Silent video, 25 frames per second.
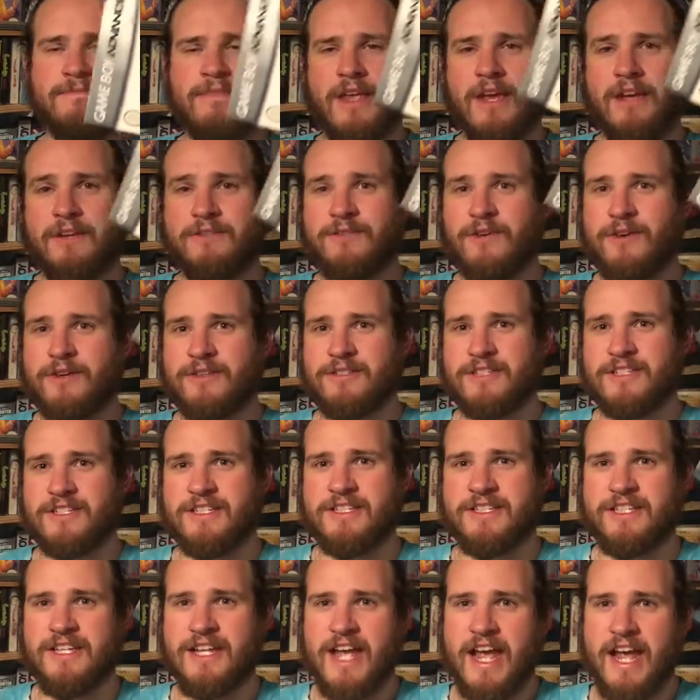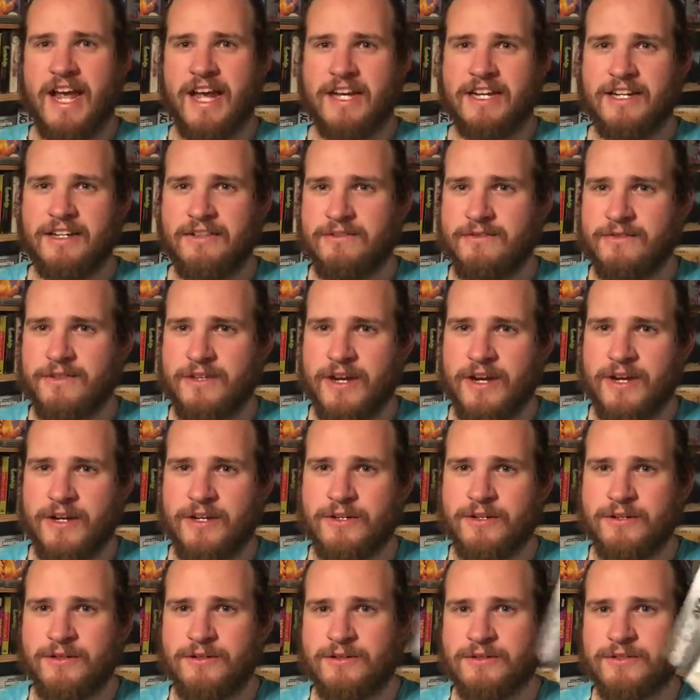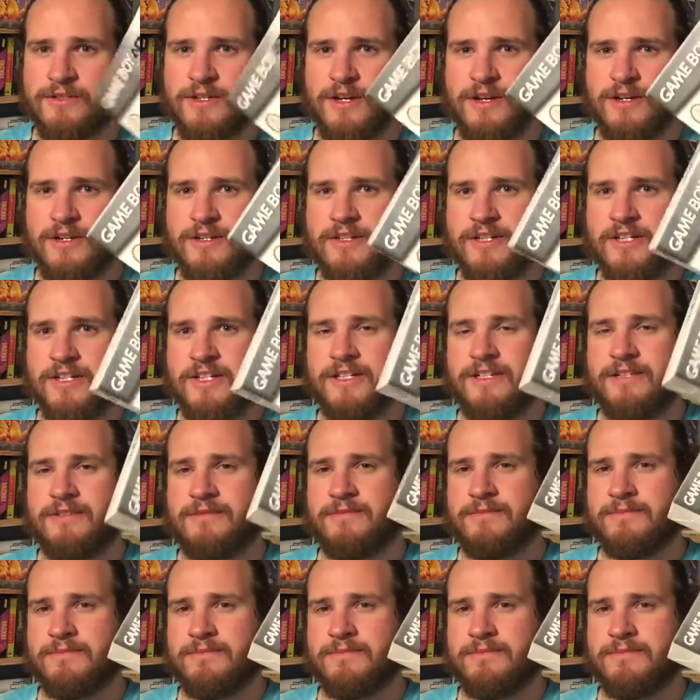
As far as a negative goes on it,